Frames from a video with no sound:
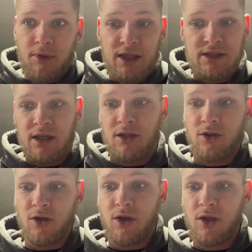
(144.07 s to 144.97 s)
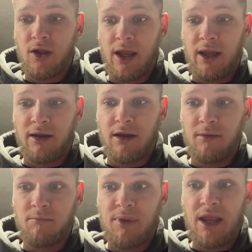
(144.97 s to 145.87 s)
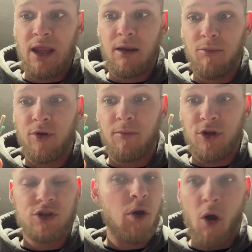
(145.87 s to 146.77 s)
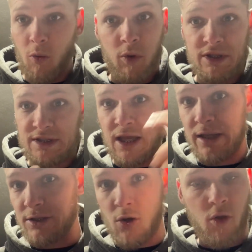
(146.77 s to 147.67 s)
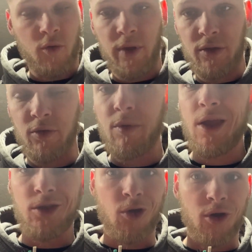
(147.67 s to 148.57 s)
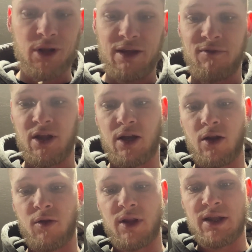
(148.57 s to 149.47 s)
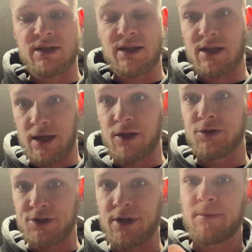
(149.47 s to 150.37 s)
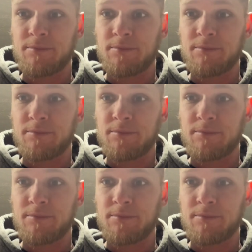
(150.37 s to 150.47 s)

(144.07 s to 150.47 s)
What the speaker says: it's gonna look and be pretty much all one size all the way through. You're hardly even gonna know that this has connectors in it.